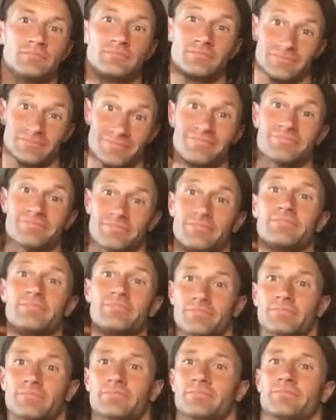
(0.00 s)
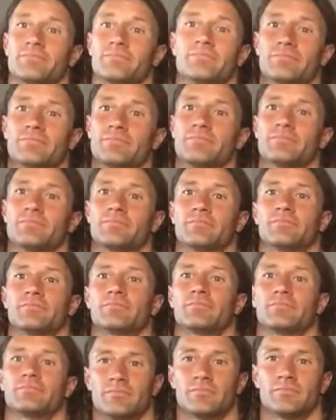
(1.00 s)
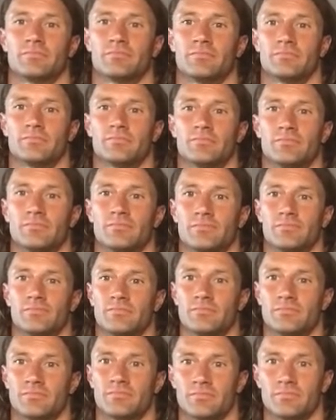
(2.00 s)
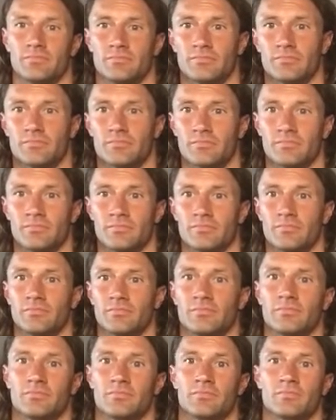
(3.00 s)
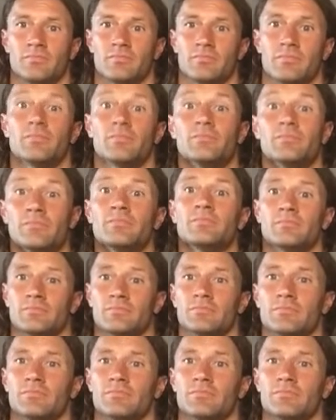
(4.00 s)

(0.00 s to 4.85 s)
(silent)